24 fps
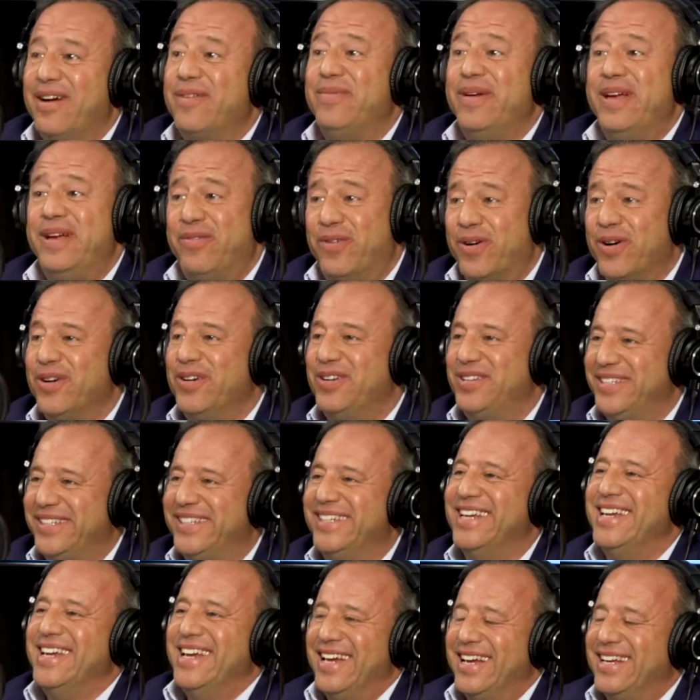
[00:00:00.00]
that'd be
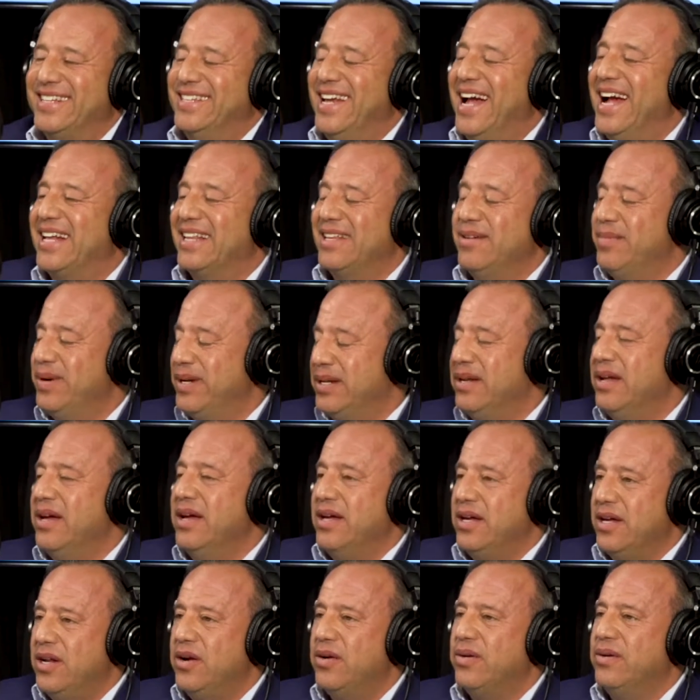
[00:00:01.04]
worse. Yeah. Exactly. But
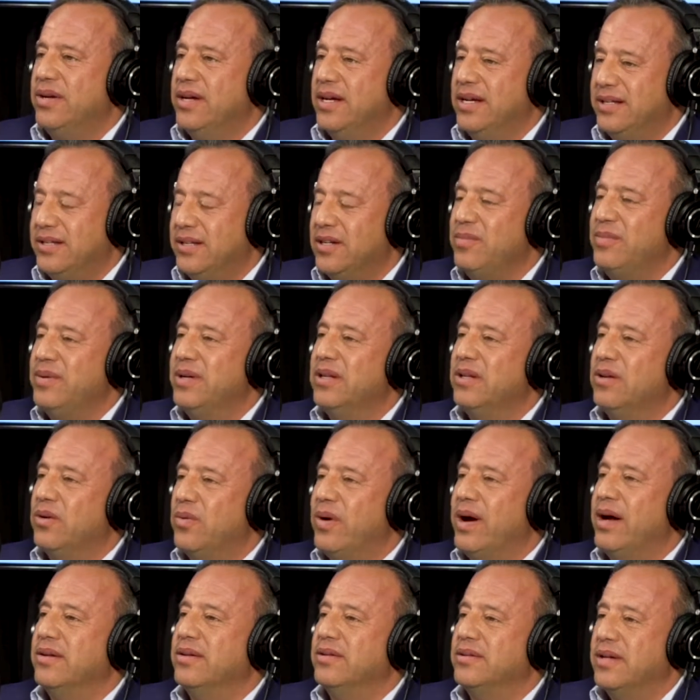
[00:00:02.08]
you know, it took me a little
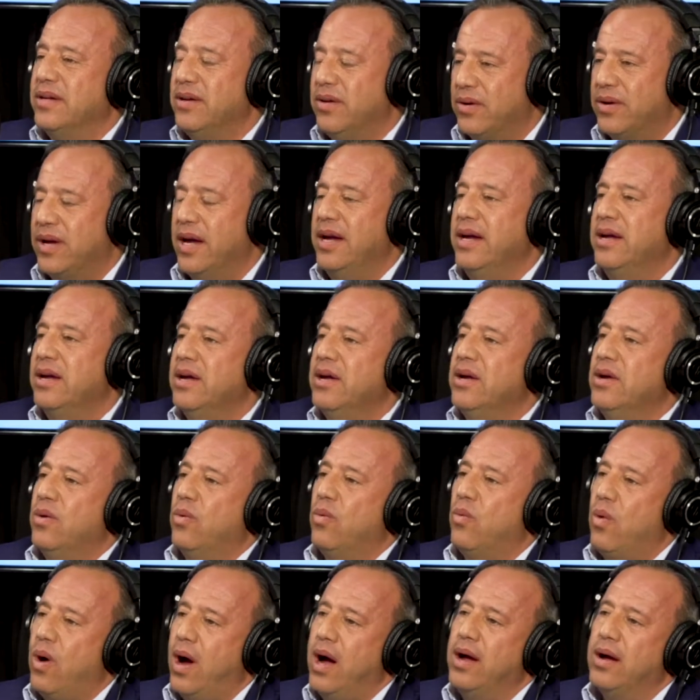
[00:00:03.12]
while to say, okay,
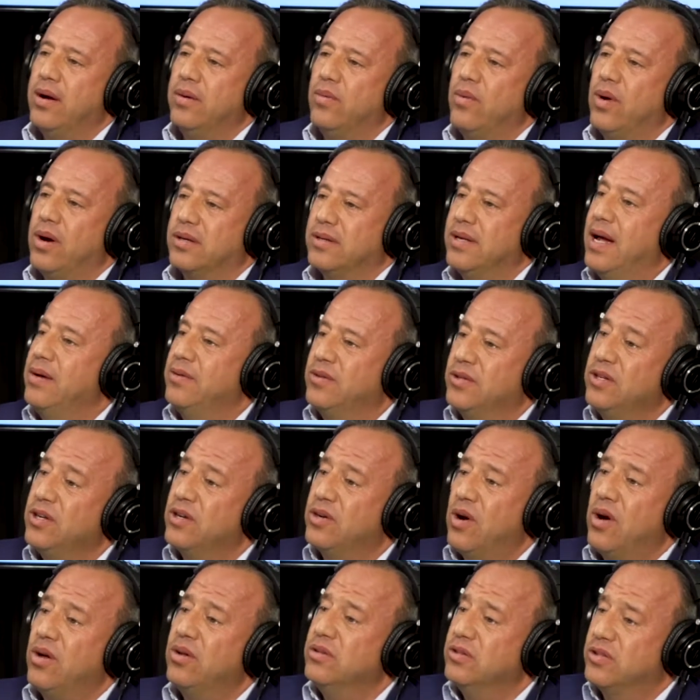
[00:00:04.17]
why? Because I was going to
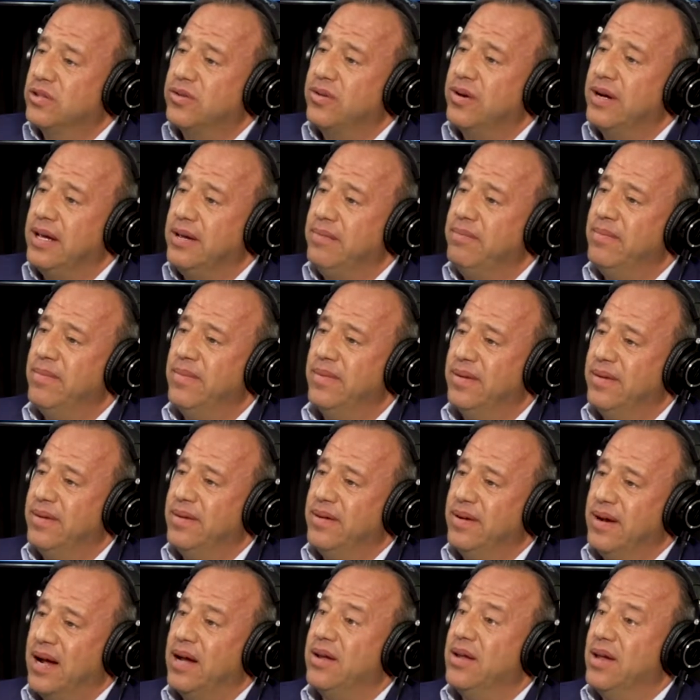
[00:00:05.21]
call and scream.
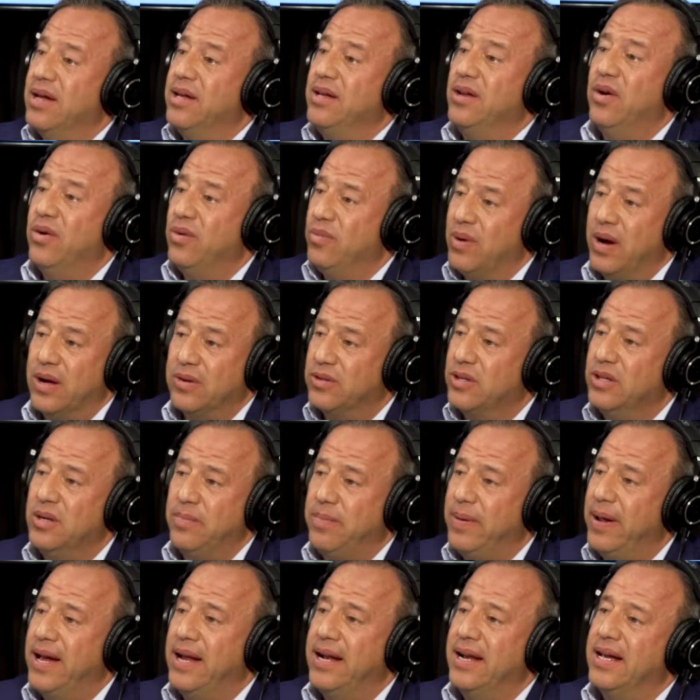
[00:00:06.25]
I, you know, I was going to
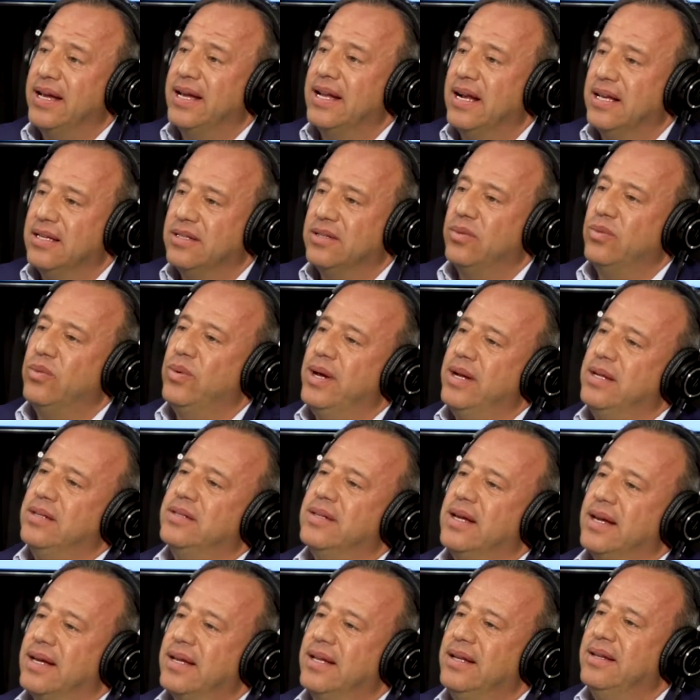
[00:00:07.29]
panic, and I said, wait a
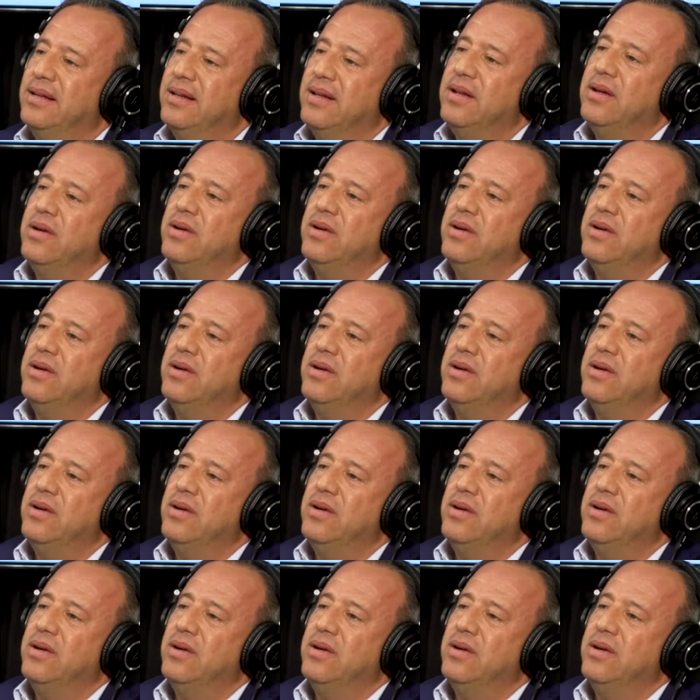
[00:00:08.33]
second